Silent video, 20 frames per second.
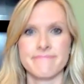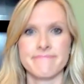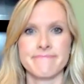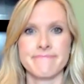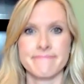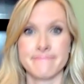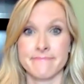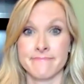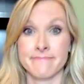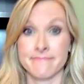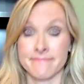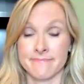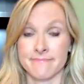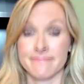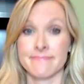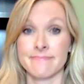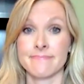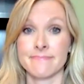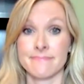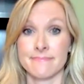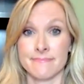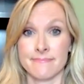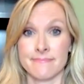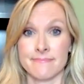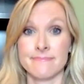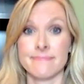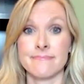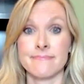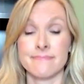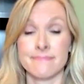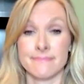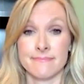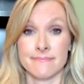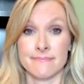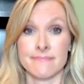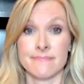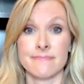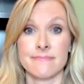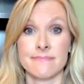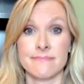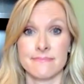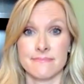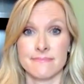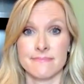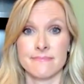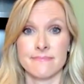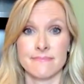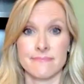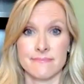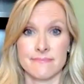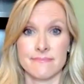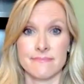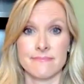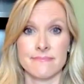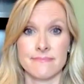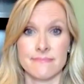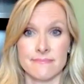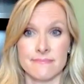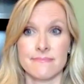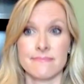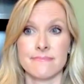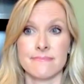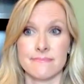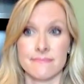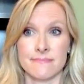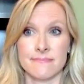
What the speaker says: This person isn't speaking.